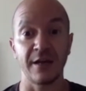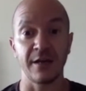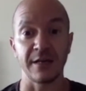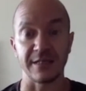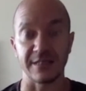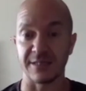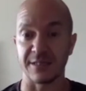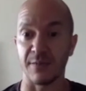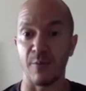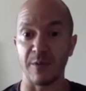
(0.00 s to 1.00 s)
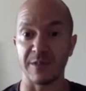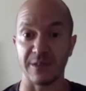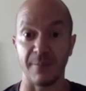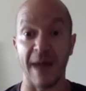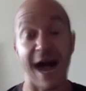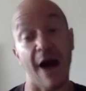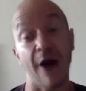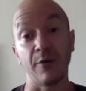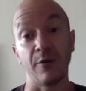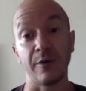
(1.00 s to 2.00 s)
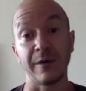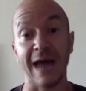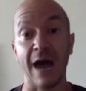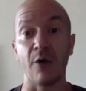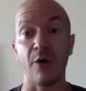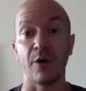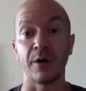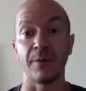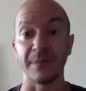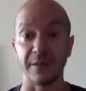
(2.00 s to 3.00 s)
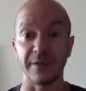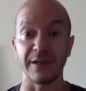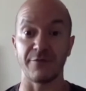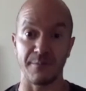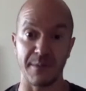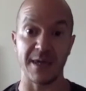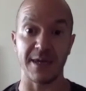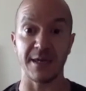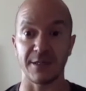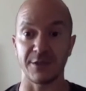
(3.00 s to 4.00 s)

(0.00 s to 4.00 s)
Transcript: Is this somehow now an ability for me